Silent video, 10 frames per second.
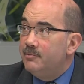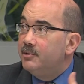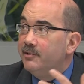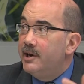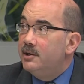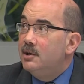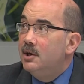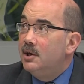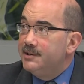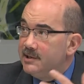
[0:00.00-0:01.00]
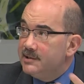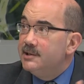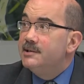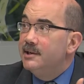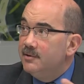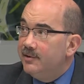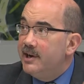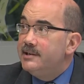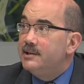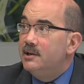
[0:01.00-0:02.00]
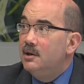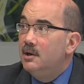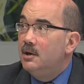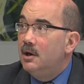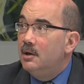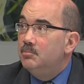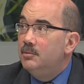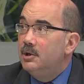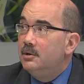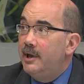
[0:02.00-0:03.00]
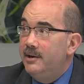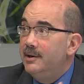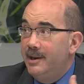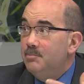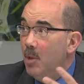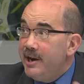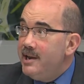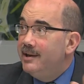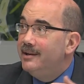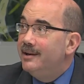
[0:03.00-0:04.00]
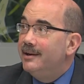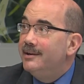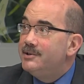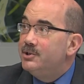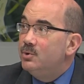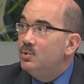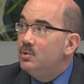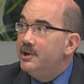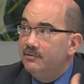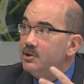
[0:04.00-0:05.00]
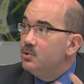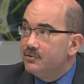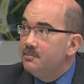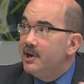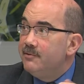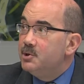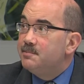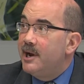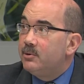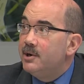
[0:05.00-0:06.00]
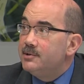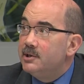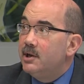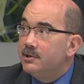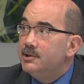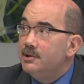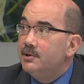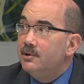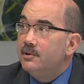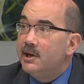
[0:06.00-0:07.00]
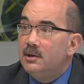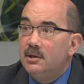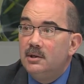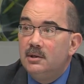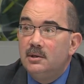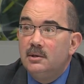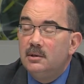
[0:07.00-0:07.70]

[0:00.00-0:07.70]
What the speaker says: I've provided assistance and advice and money to individuals from diverse backgrounds, and I'll continue to do that.